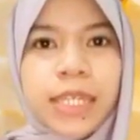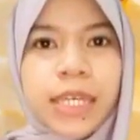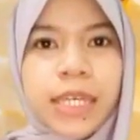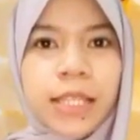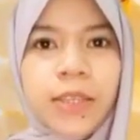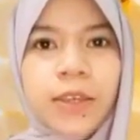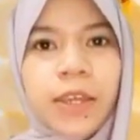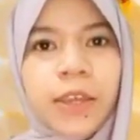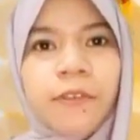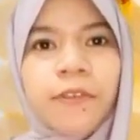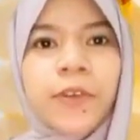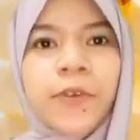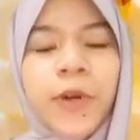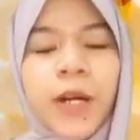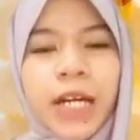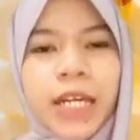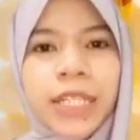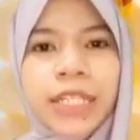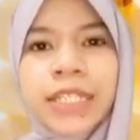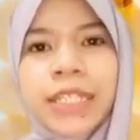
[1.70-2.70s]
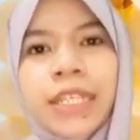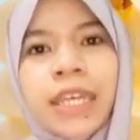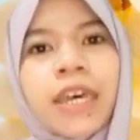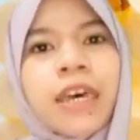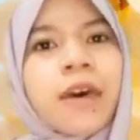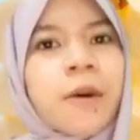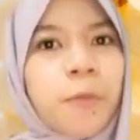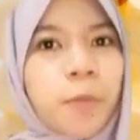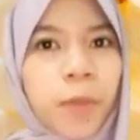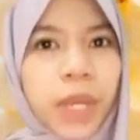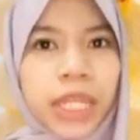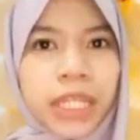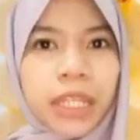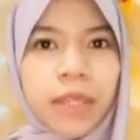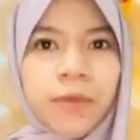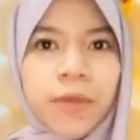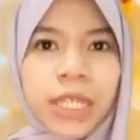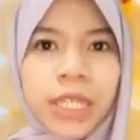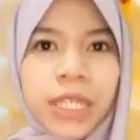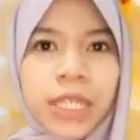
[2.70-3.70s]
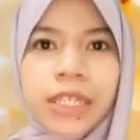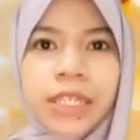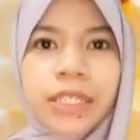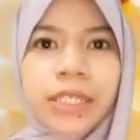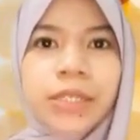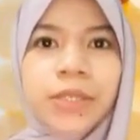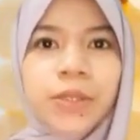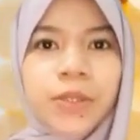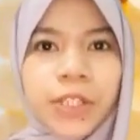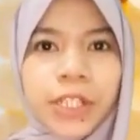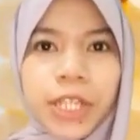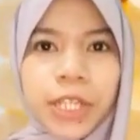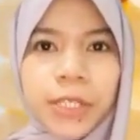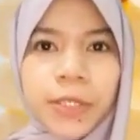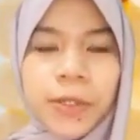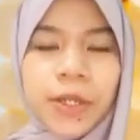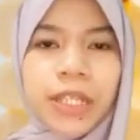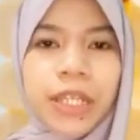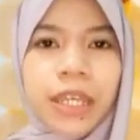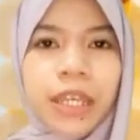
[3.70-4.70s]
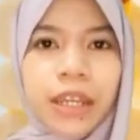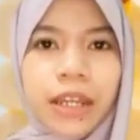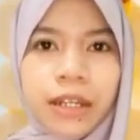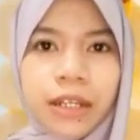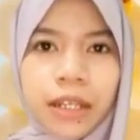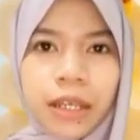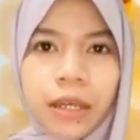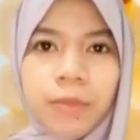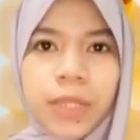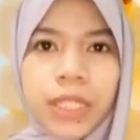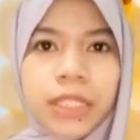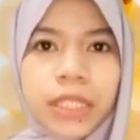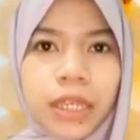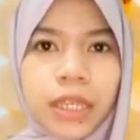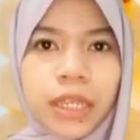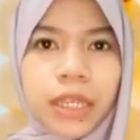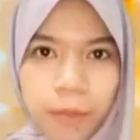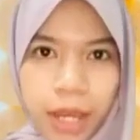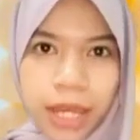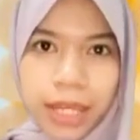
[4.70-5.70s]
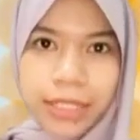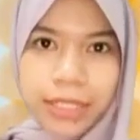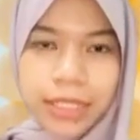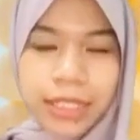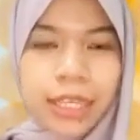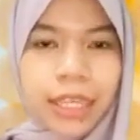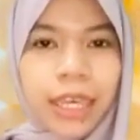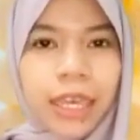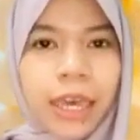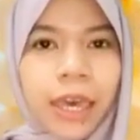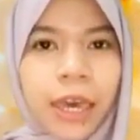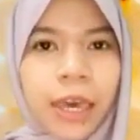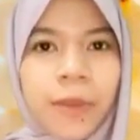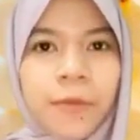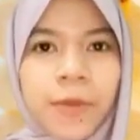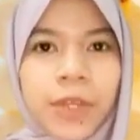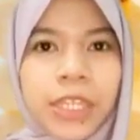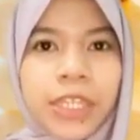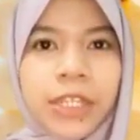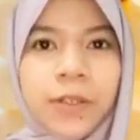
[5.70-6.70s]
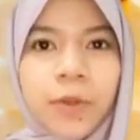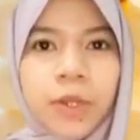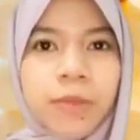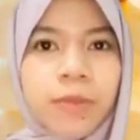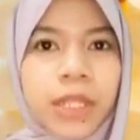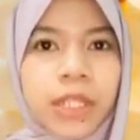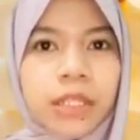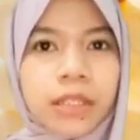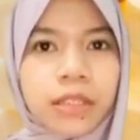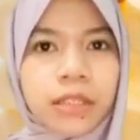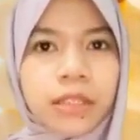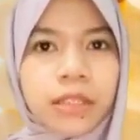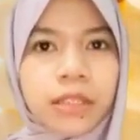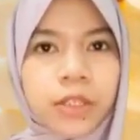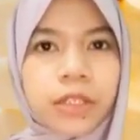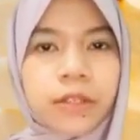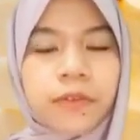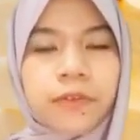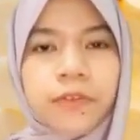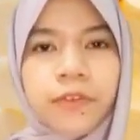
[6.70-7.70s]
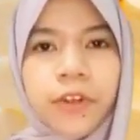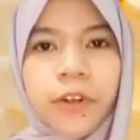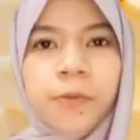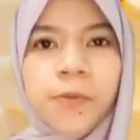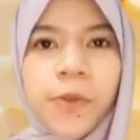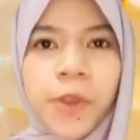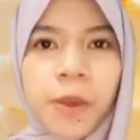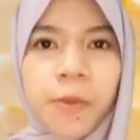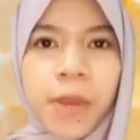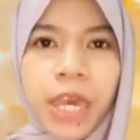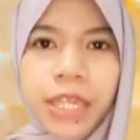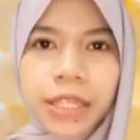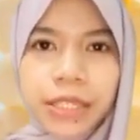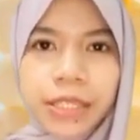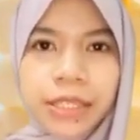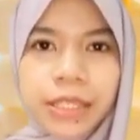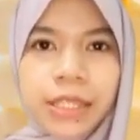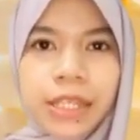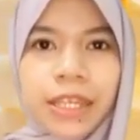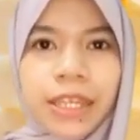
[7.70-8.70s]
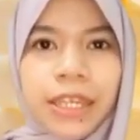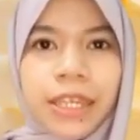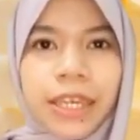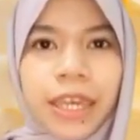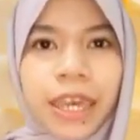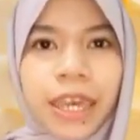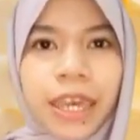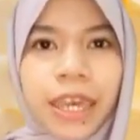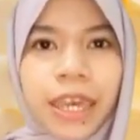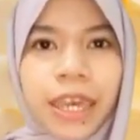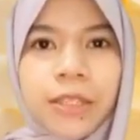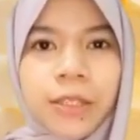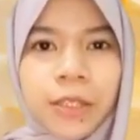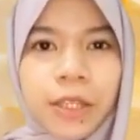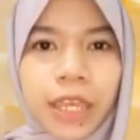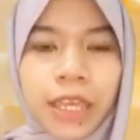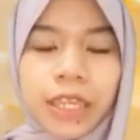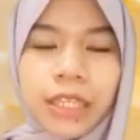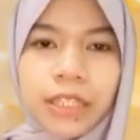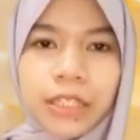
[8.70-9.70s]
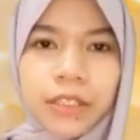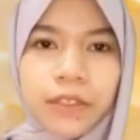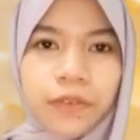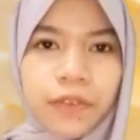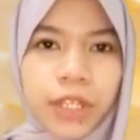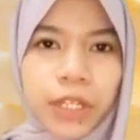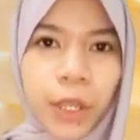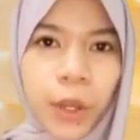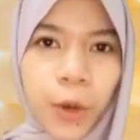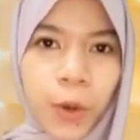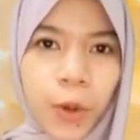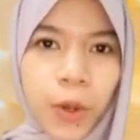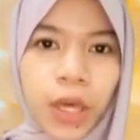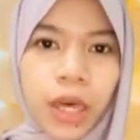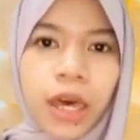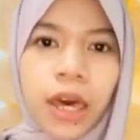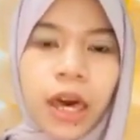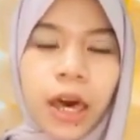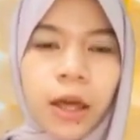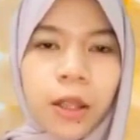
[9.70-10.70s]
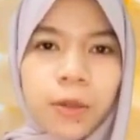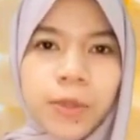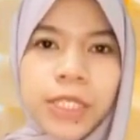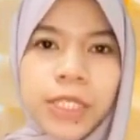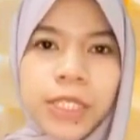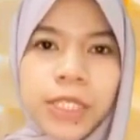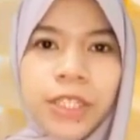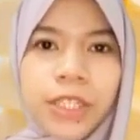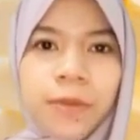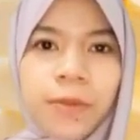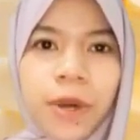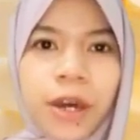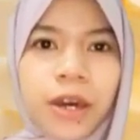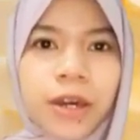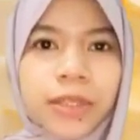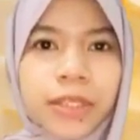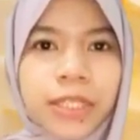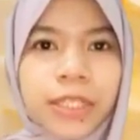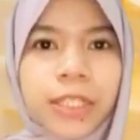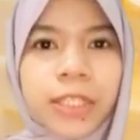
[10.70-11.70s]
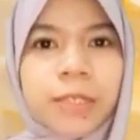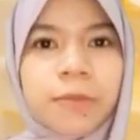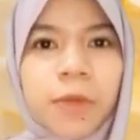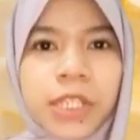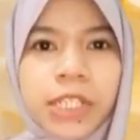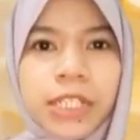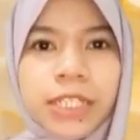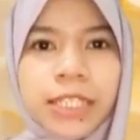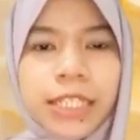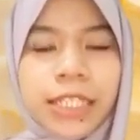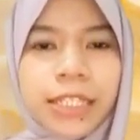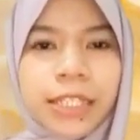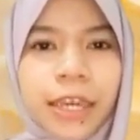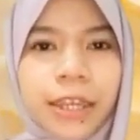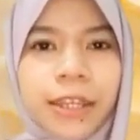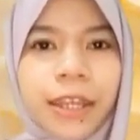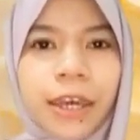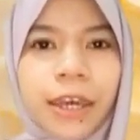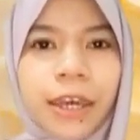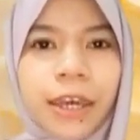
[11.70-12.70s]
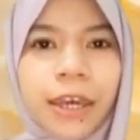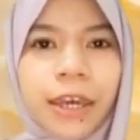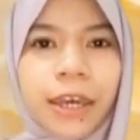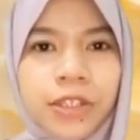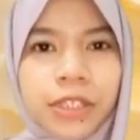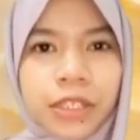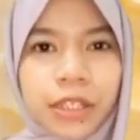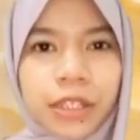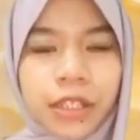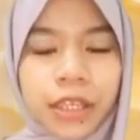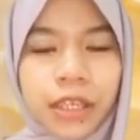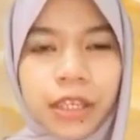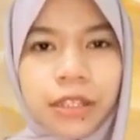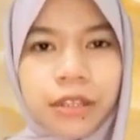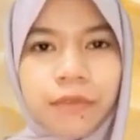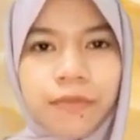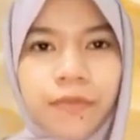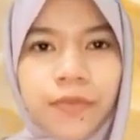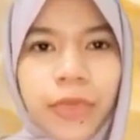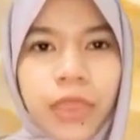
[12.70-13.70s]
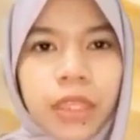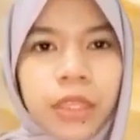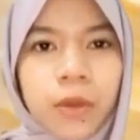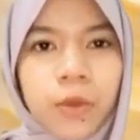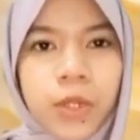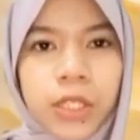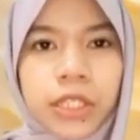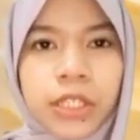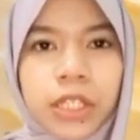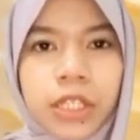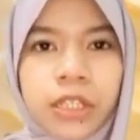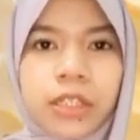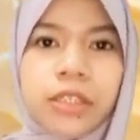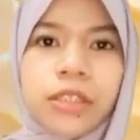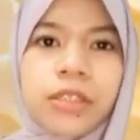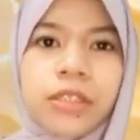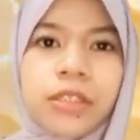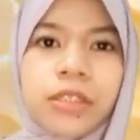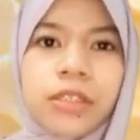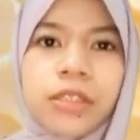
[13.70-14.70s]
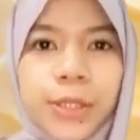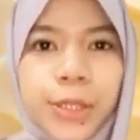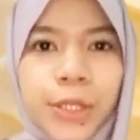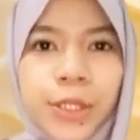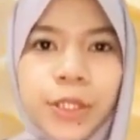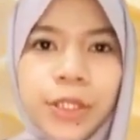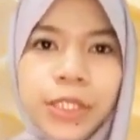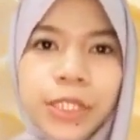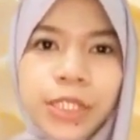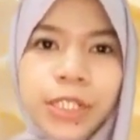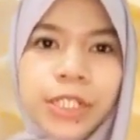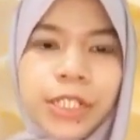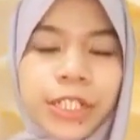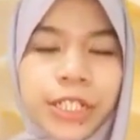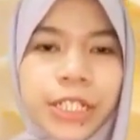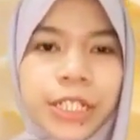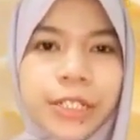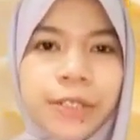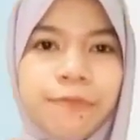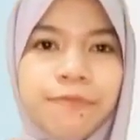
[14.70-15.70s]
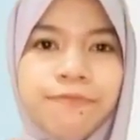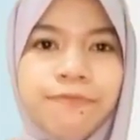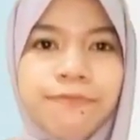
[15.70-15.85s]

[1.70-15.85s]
Hello everyone, my name is Shazwana Erna Binti Herman. I'm a year 1 medical student from UMS, and today in this video, I'll be talking about a specialty that I'm interested in, which is neurosurgery.